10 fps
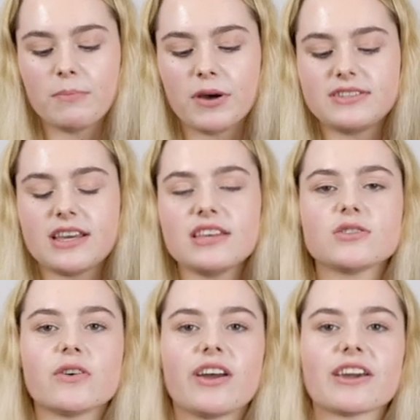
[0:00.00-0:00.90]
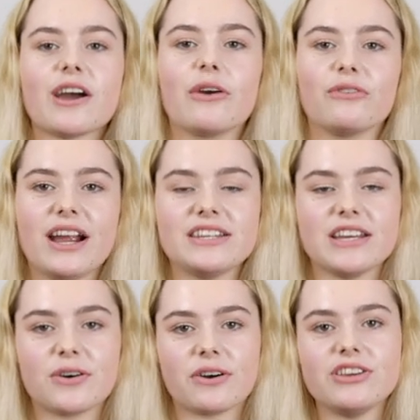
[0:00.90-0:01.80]
but I'd say it's sort of like a
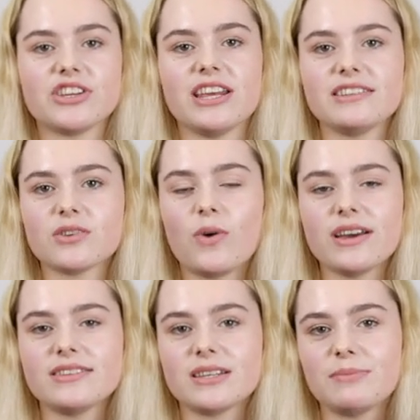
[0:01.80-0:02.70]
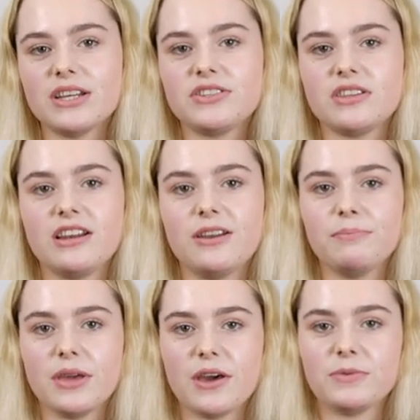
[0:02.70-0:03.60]
reddy orange, and it is quite similar to the
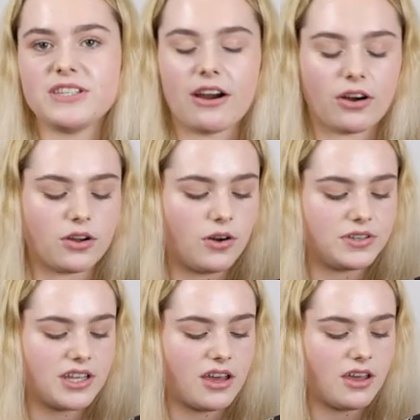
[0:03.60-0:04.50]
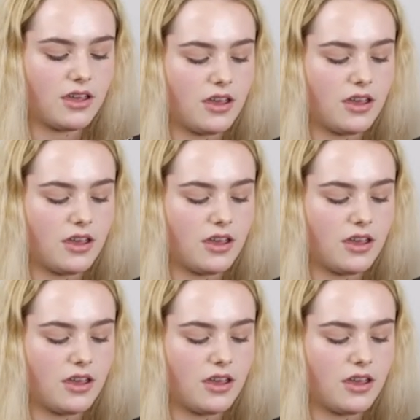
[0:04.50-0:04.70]
Lemieux Terracotta.